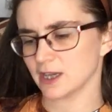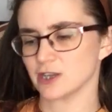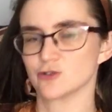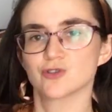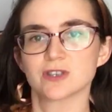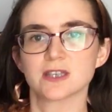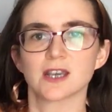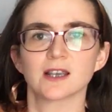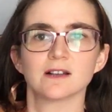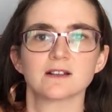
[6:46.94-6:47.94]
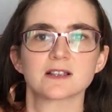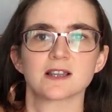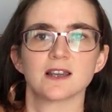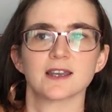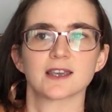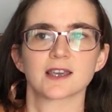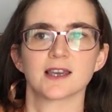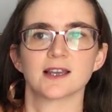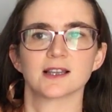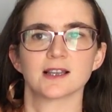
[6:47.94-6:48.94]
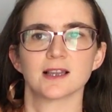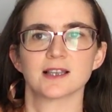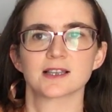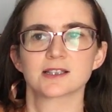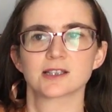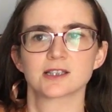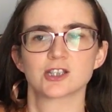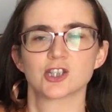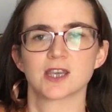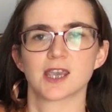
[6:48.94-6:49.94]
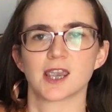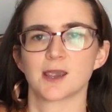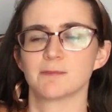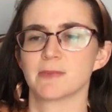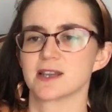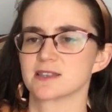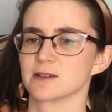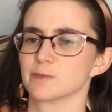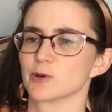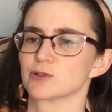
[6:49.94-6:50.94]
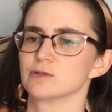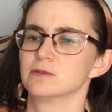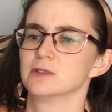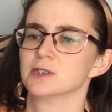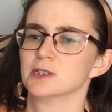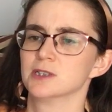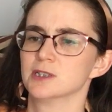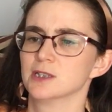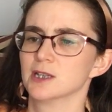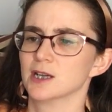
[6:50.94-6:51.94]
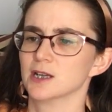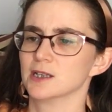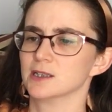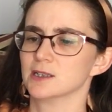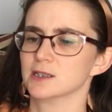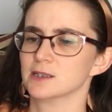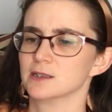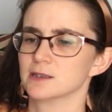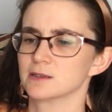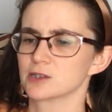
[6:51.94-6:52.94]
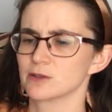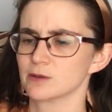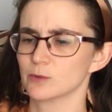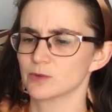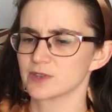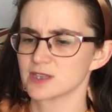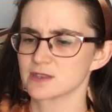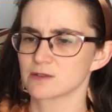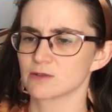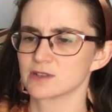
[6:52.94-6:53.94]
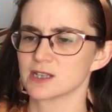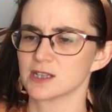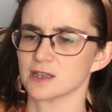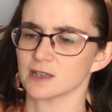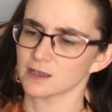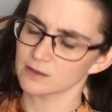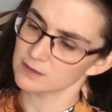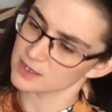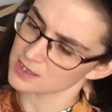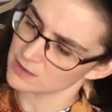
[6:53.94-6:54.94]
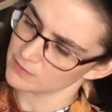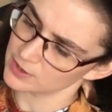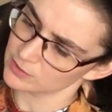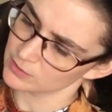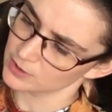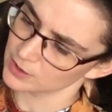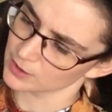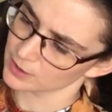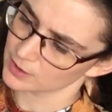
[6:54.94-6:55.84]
Interesting, it looks like a little cheeky medicine bottle. I don't know what this has got in it though. Let's have a little